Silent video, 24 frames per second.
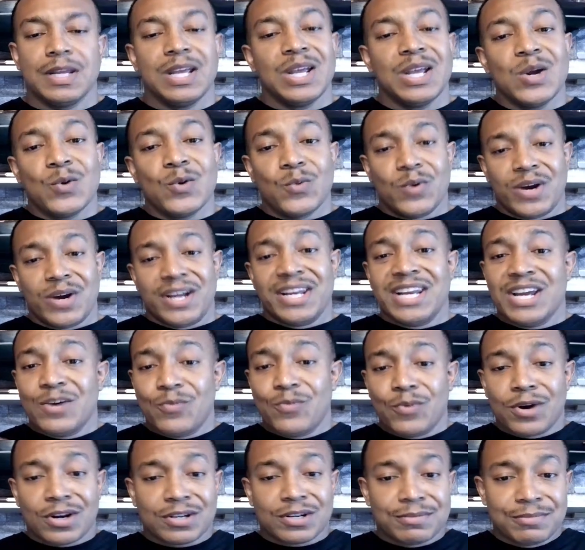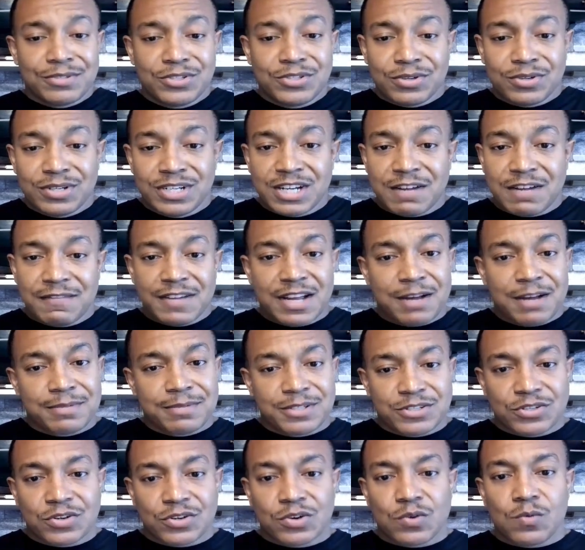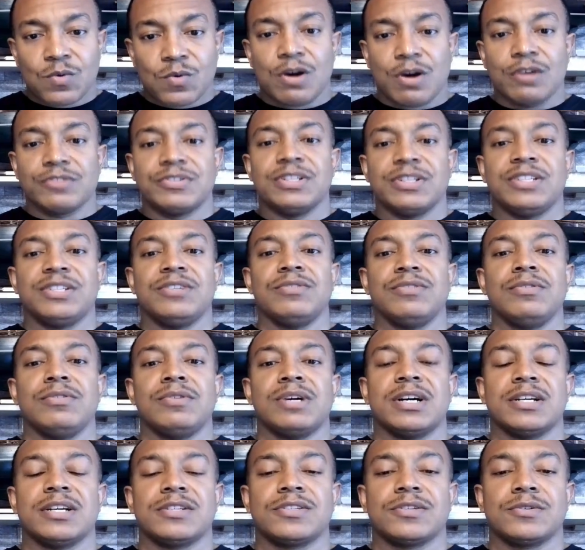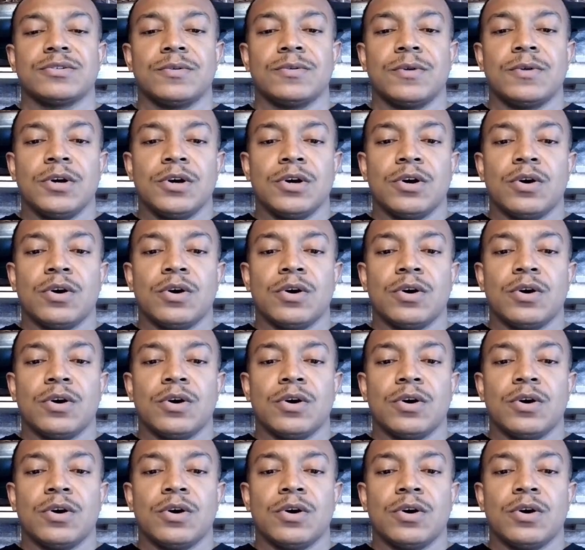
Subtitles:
Well, hey there, welcome to another episode of Wall Street The New Hustle.